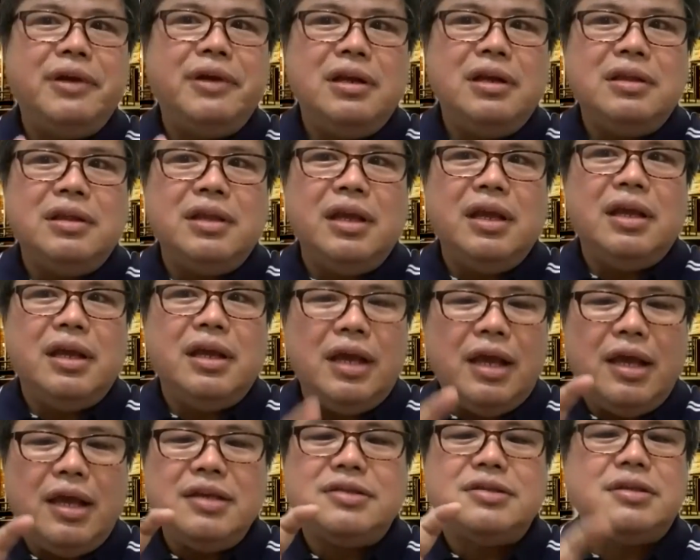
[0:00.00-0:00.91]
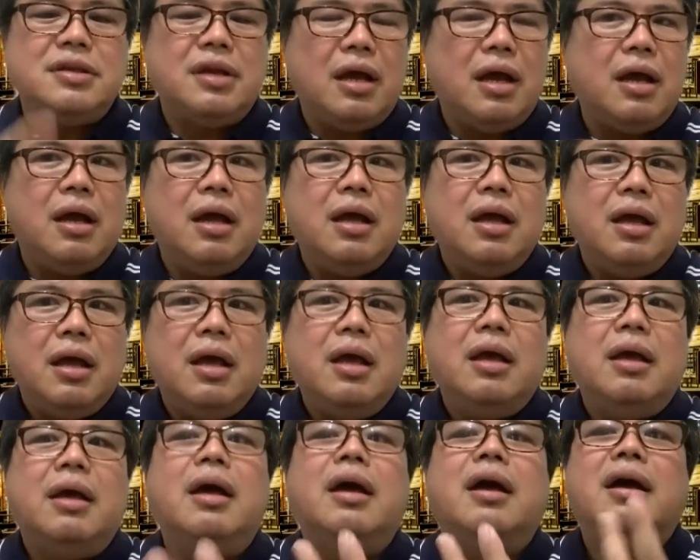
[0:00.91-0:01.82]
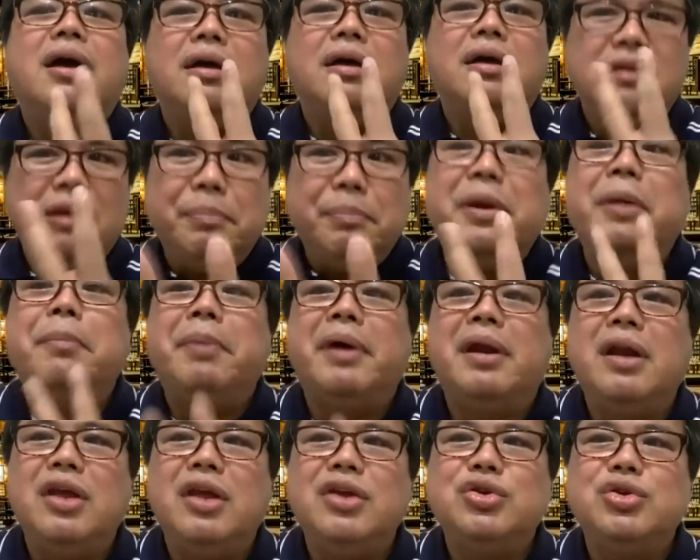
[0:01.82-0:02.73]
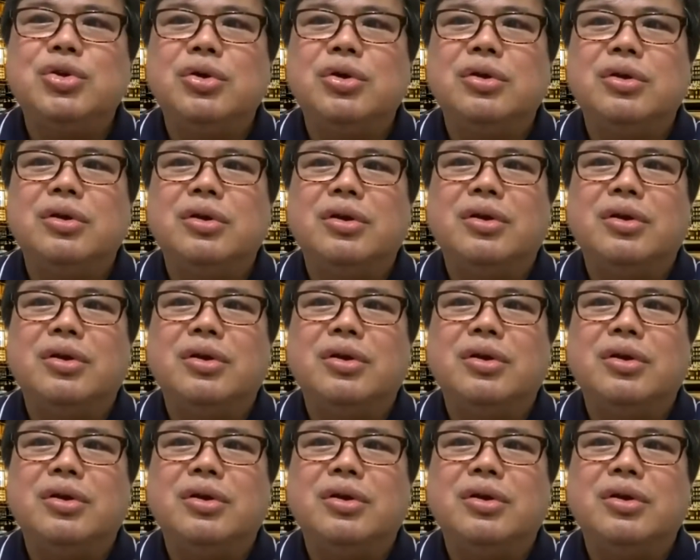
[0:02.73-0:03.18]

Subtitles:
thing is the preparation.